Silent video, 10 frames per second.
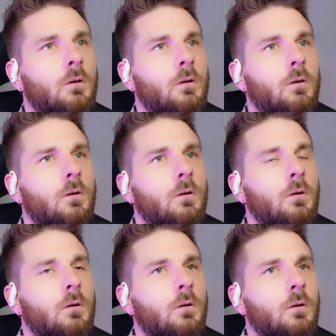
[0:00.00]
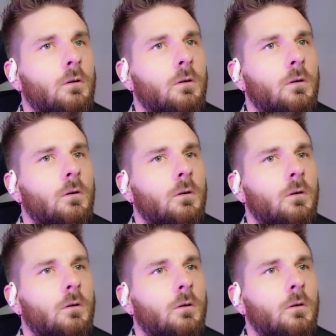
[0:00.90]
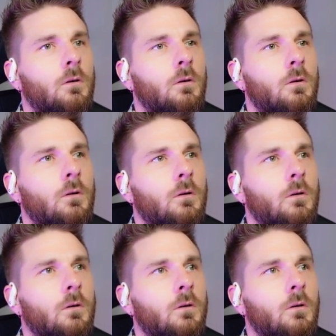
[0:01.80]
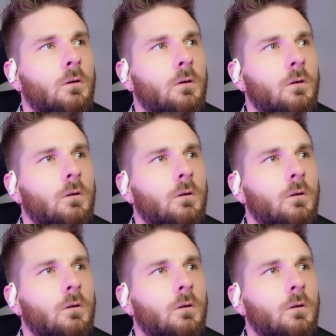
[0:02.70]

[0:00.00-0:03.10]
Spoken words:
(no one is talking)